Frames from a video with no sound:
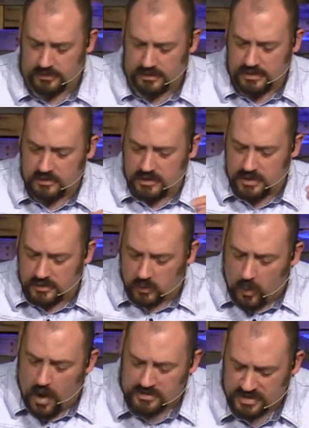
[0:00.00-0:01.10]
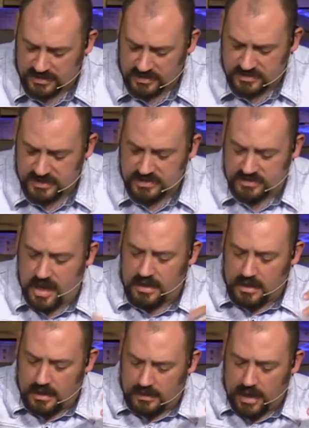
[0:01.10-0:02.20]
that is watching this, that is not
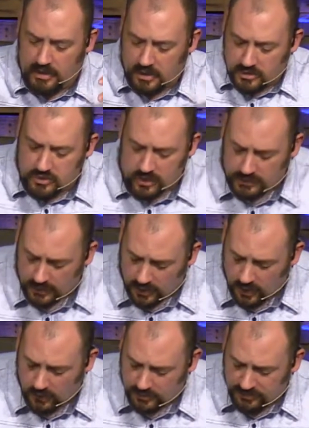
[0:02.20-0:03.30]
allowing you to struggle alone,